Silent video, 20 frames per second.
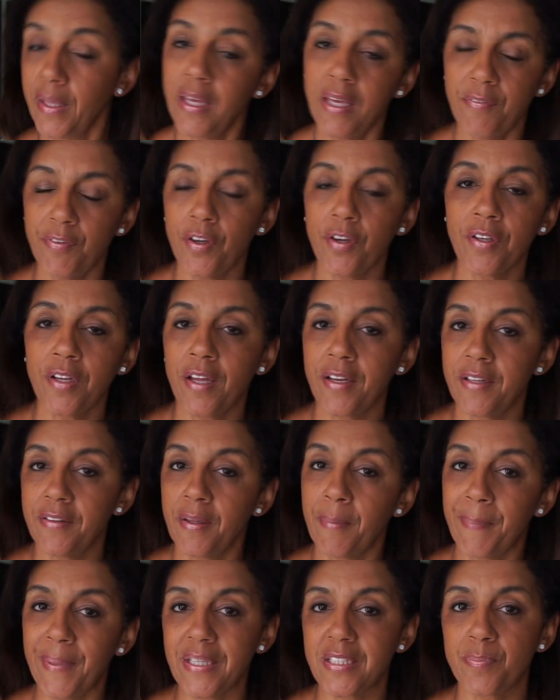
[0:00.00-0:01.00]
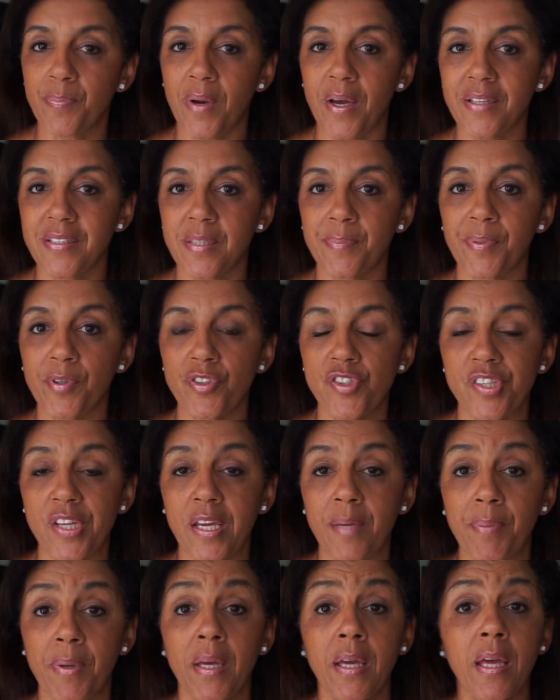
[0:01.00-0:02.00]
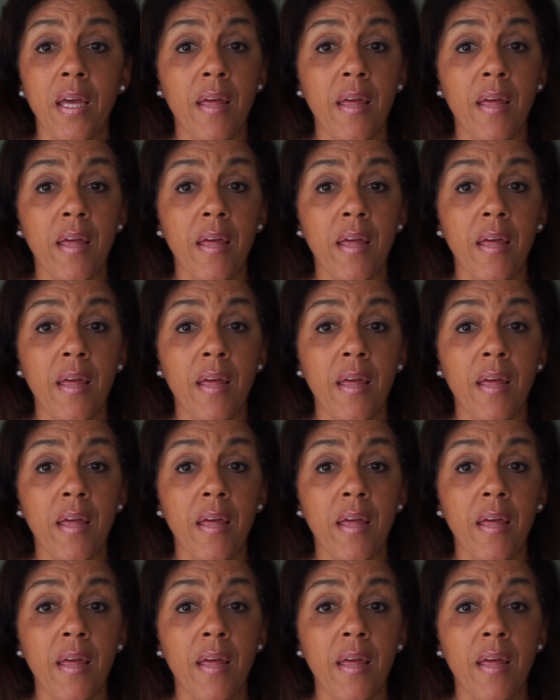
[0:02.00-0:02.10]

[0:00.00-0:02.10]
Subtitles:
if you're not in the best possible shape,